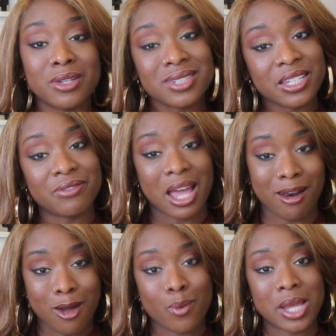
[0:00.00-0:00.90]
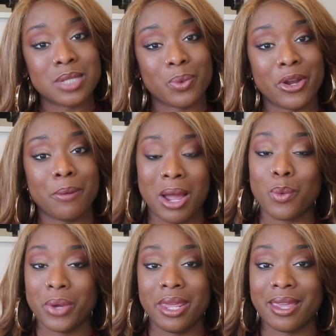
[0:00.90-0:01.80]
guilty of not always wearing
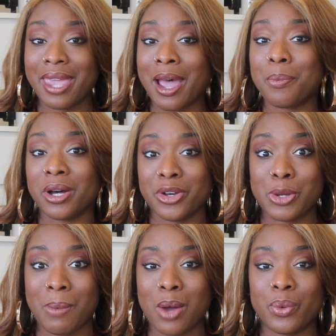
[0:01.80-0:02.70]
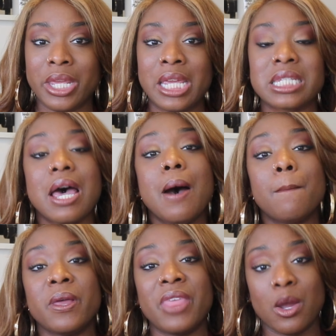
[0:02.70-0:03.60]
my wig cap under my wigs,
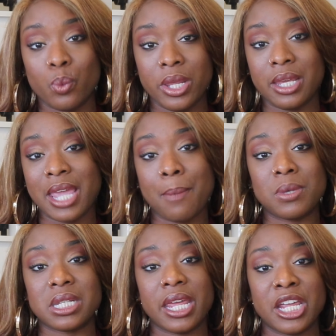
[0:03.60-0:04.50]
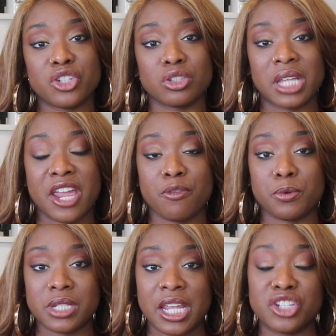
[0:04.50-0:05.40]
but that wig cap is an extra layer of
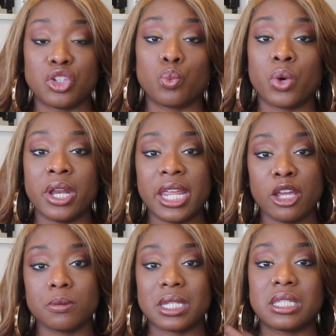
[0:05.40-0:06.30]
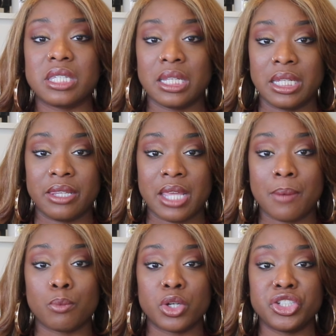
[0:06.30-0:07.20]
protection. One, it helps to seal in
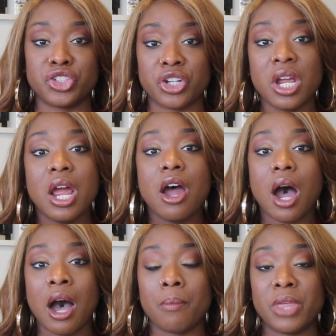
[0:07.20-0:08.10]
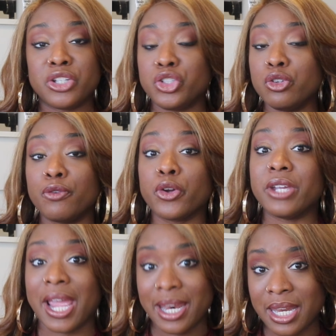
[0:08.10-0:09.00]
that moisture um, that you
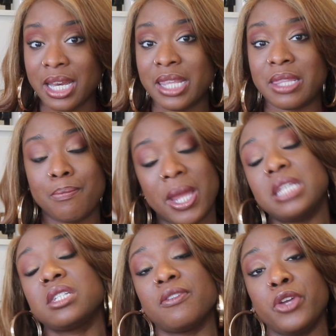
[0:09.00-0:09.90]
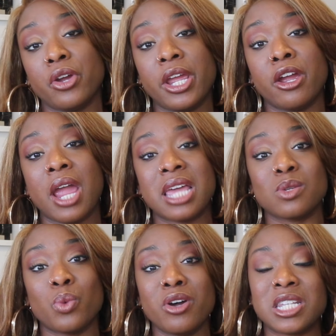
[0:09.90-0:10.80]
created in the base of your hair, as
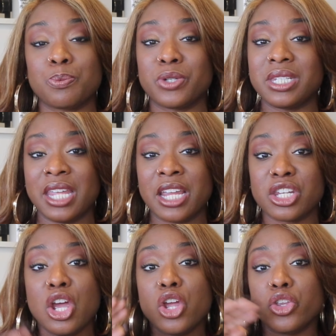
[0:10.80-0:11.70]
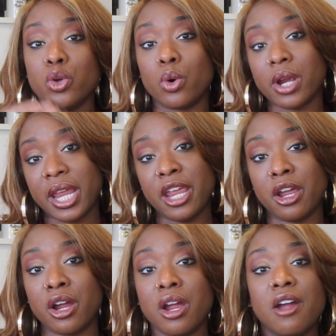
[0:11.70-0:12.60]
well as protect your
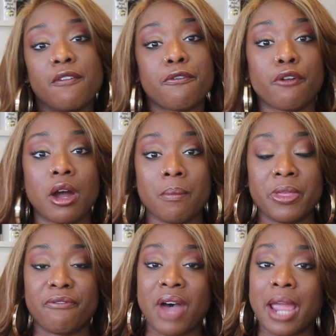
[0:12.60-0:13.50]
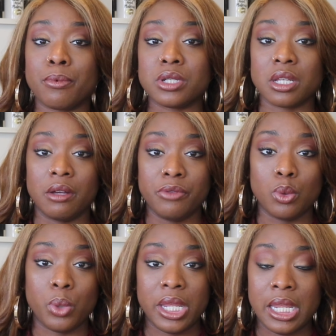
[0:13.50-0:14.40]
hair from the fibers of the
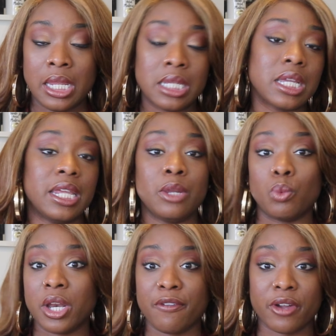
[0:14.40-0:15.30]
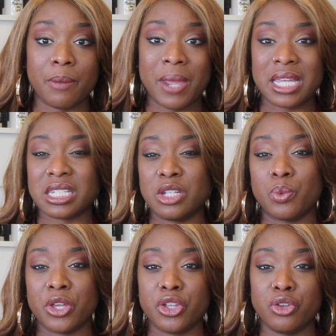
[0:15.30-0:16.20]
wig in whatever capacity,
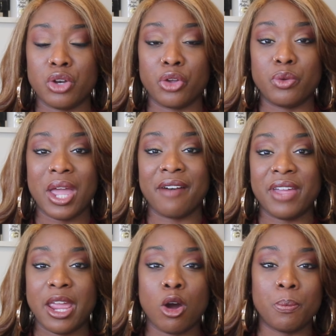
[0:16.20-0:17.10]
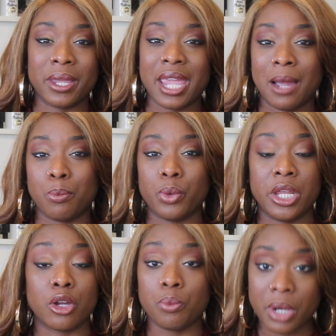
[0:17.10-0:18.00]
whether you know you have a open cap
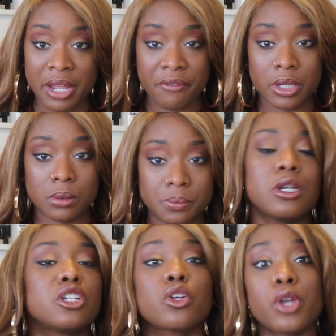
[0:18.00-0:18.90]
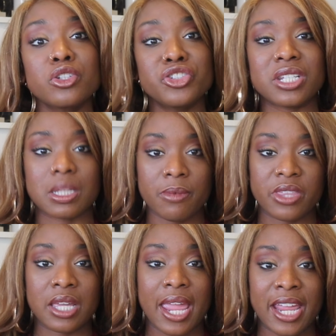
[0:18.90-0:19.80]
wig or whatever. So those are just some of
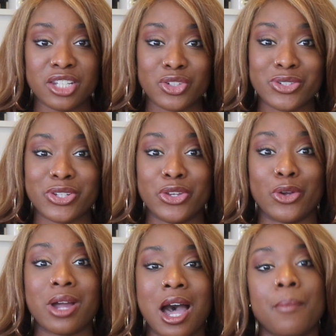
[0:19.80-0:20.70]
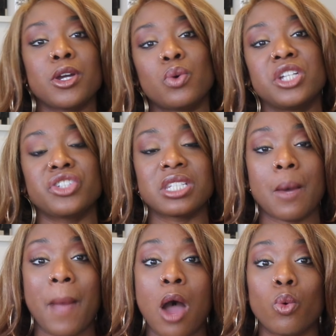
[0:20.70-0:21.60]
the answers to your common questions
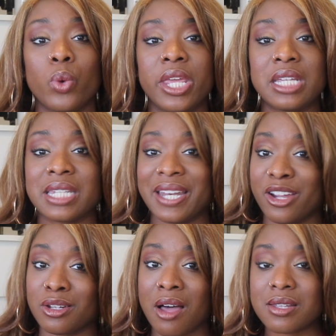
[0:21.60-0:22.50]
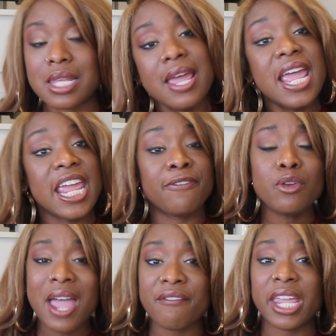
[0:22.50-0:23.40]
about wigs and hair loss. If
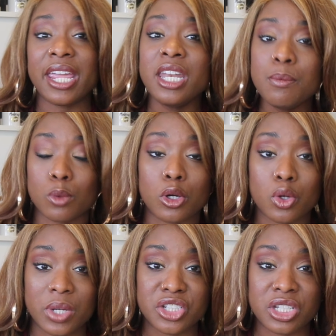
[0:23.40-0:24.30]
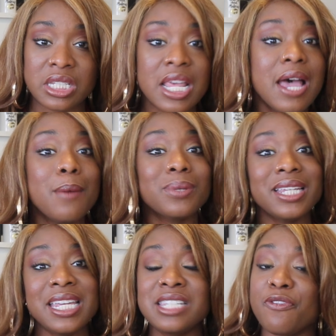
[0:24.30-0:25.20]
you have any more questions,
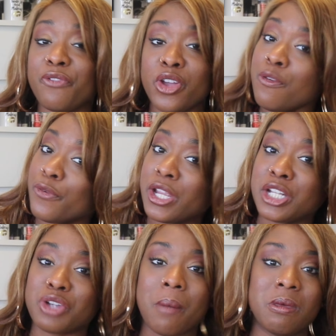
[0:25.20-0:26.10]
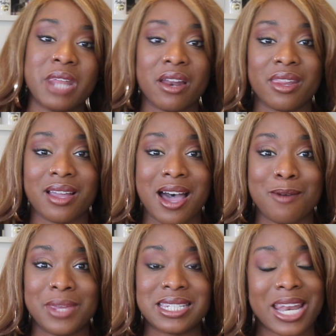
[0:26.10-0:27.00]
please feel free to drop them down in the
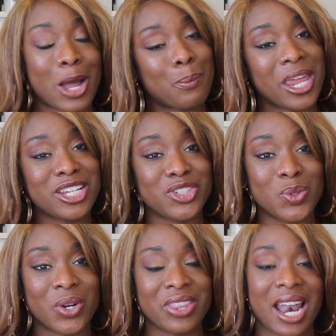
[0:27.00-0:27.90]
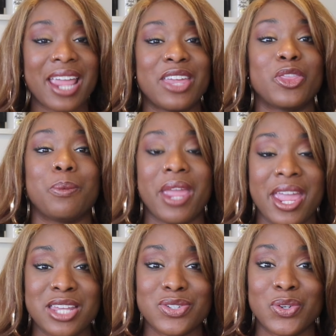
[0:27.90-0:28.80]
comments and I'll make sure that I get them
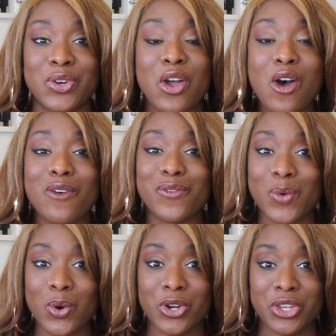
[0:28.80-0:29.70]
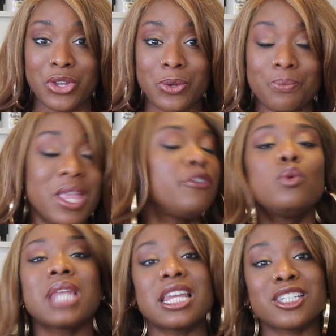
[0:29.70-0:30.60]
answered for you. If
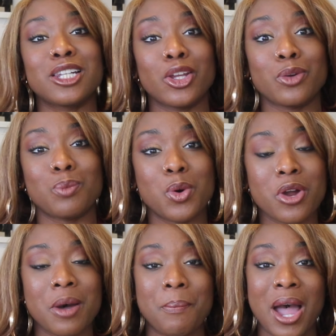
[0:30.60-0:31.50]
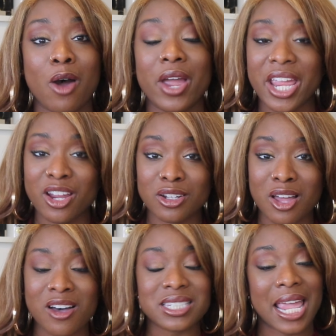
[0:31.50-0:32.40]
you would like to learn more about hair
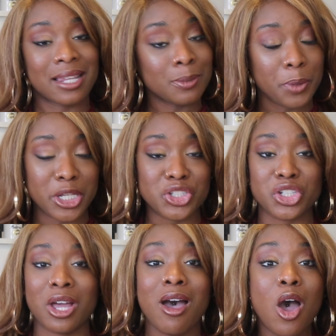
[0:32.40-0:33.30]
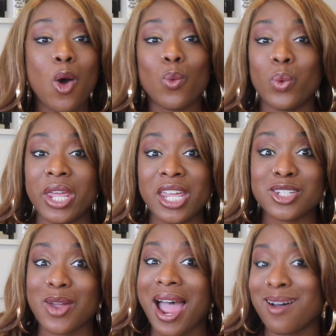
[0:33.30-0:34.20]
loss, alopecia,
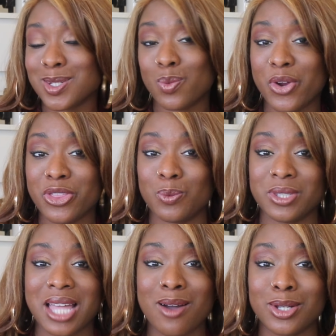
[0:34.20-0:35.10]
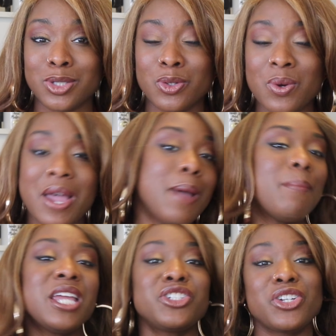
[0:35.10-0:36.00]
wigs, or how to wear them without glue,
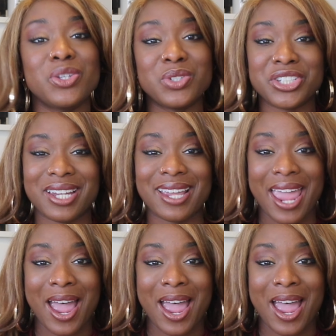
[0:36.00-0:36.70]
make sure you check